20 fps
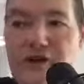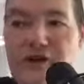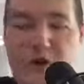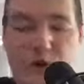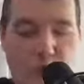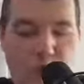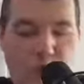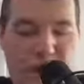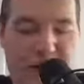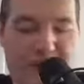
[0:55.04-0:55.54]

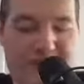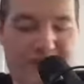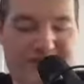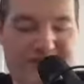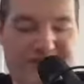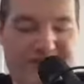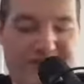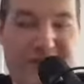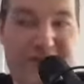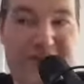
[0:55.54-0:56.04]
warmer
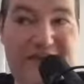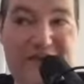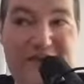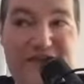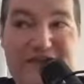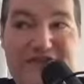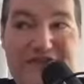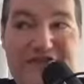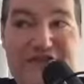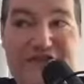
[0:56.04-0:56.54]

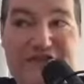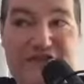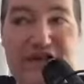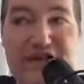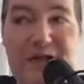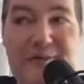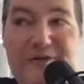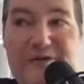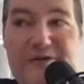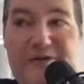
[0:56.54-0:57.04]
days of
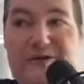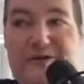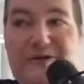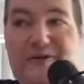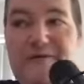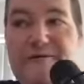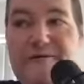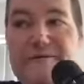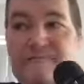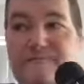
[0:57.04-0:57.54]

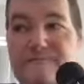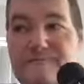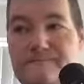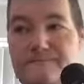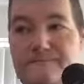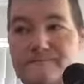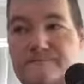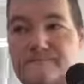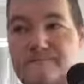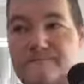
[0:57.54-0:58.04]
summer,
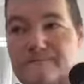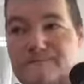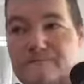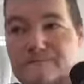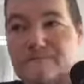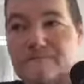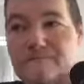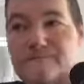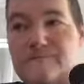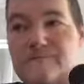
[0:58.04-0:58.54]

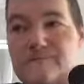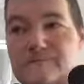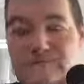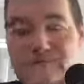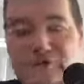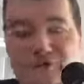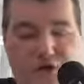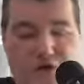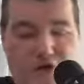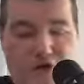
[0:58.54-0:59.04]

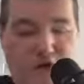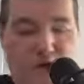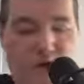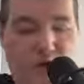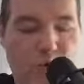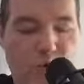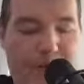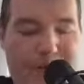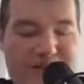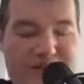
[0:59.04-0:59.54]

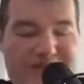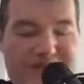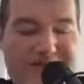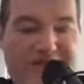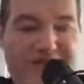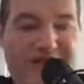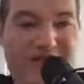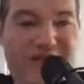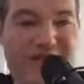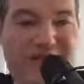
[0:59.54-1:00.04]
winter
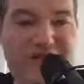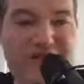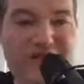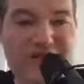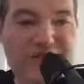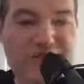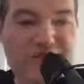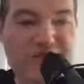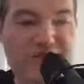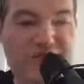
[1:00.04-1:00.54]

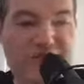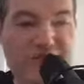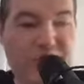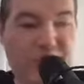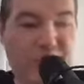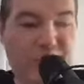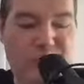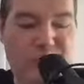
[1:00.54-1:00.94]
days of snow.